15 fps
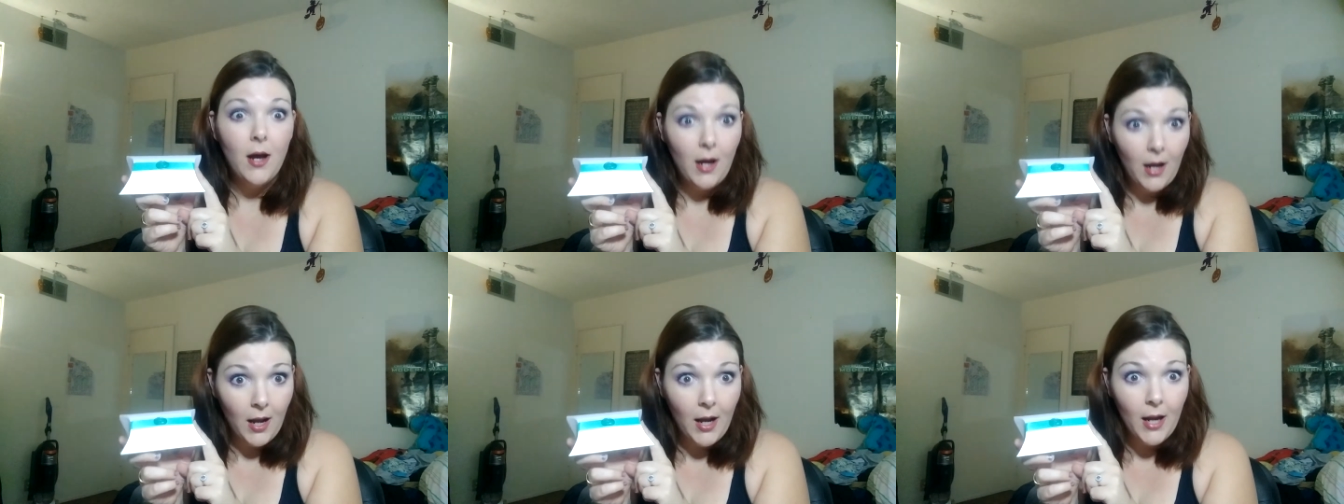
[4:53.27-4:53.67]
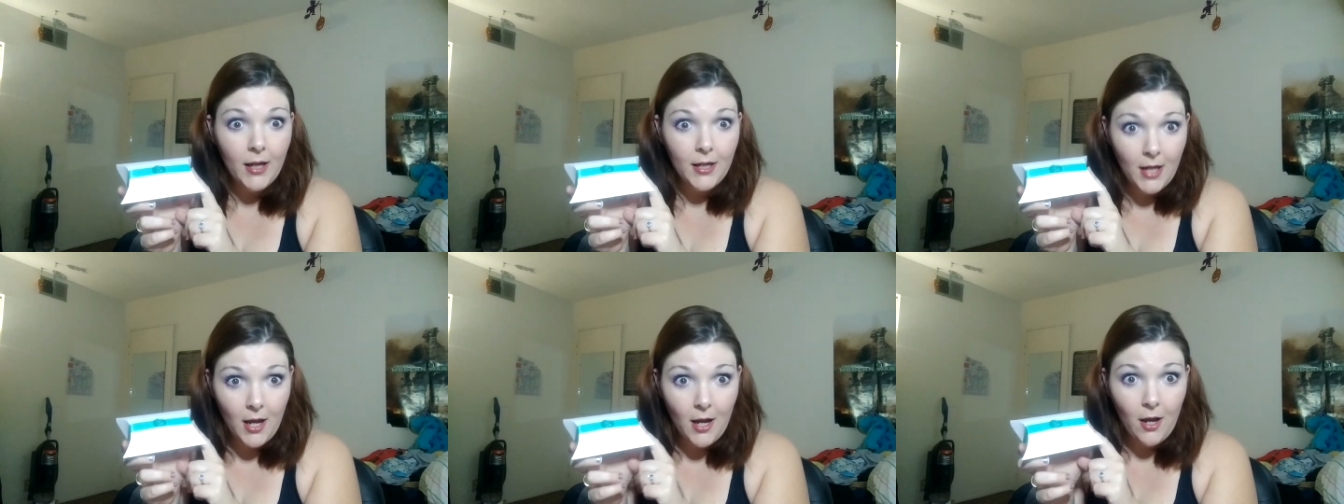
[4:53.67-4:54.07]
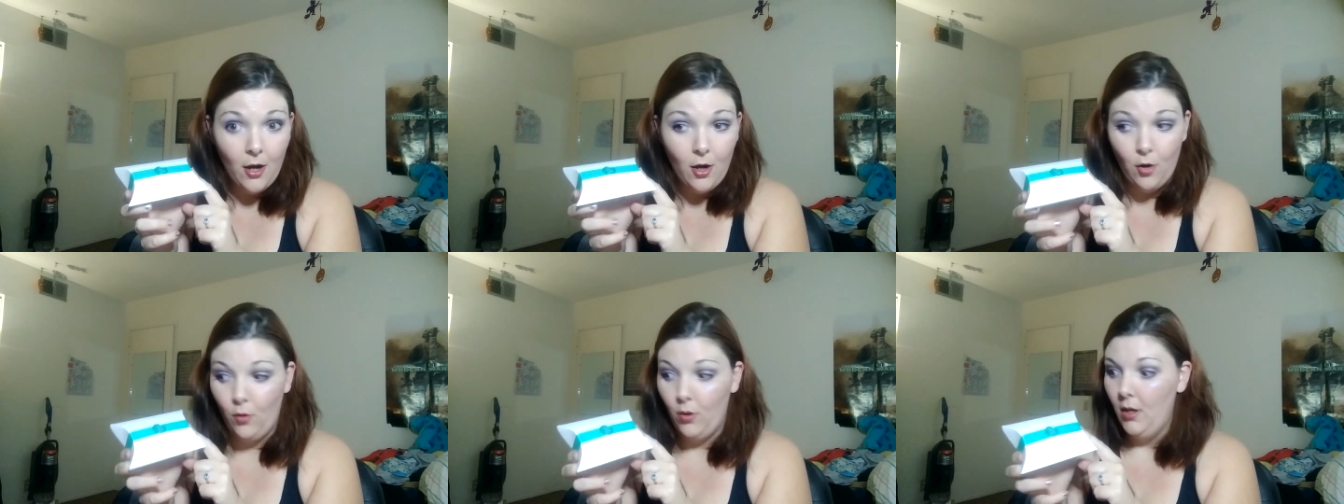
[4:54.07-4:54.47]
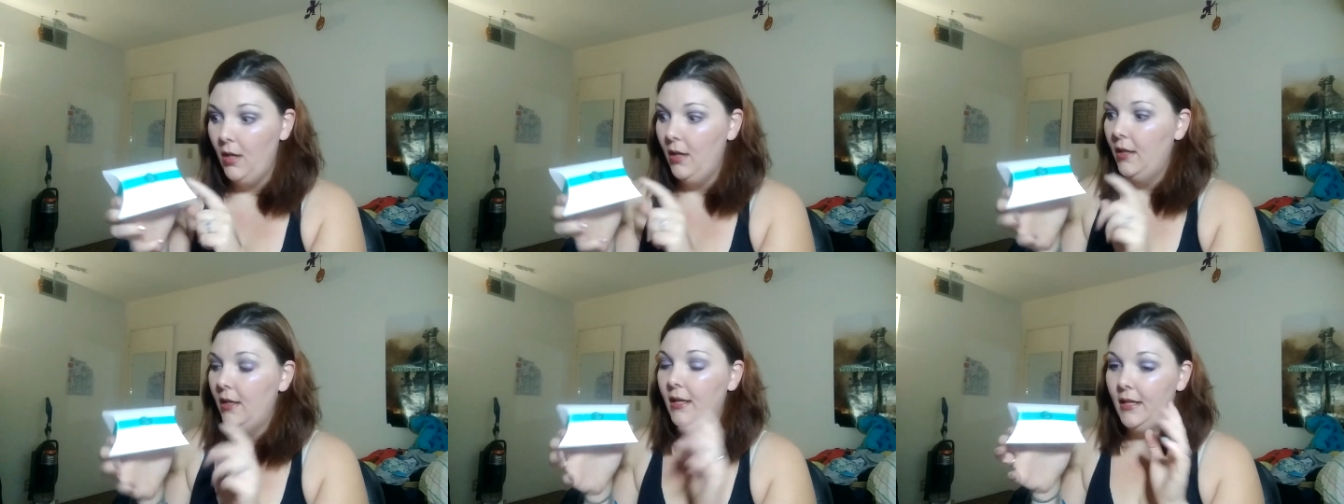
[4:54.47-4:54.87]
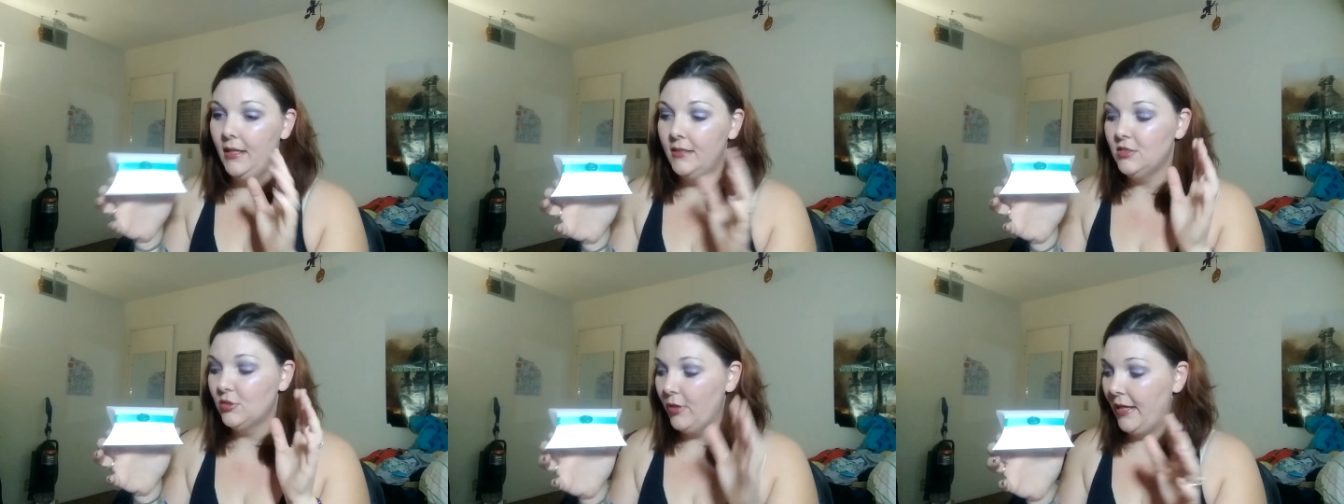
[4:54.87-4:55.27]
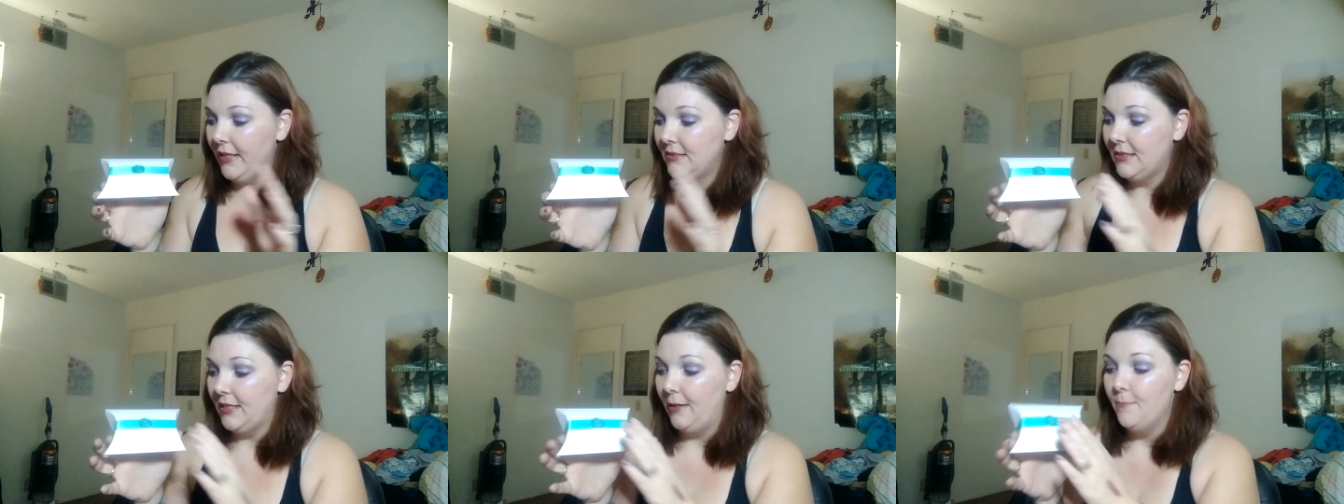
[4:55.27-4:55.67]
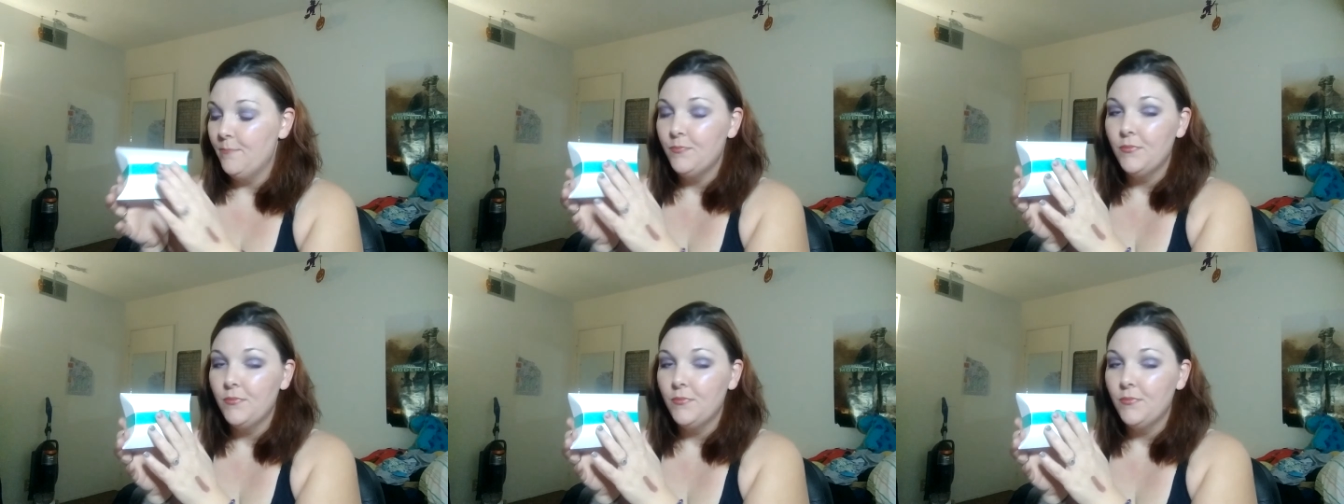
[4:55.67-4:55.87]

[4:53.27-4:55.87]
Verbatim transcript: I know. It's crazy.